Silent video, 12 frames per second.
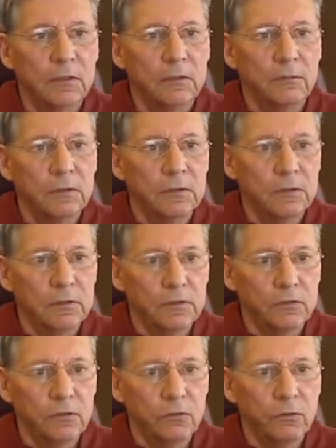Business
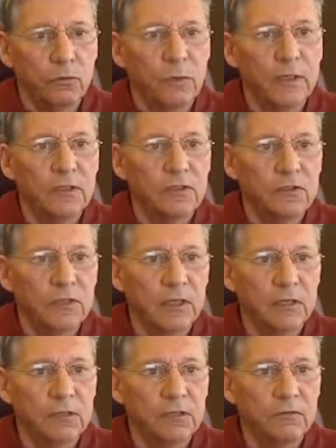
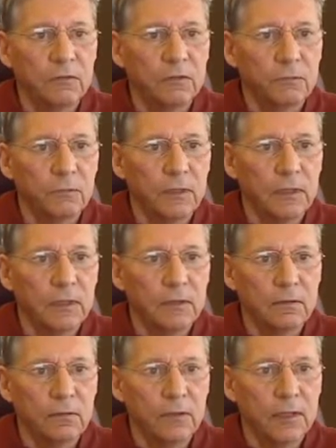226 for Spring
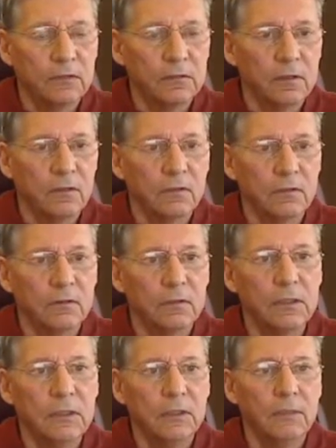
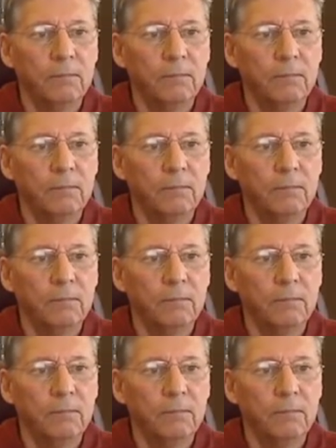2013.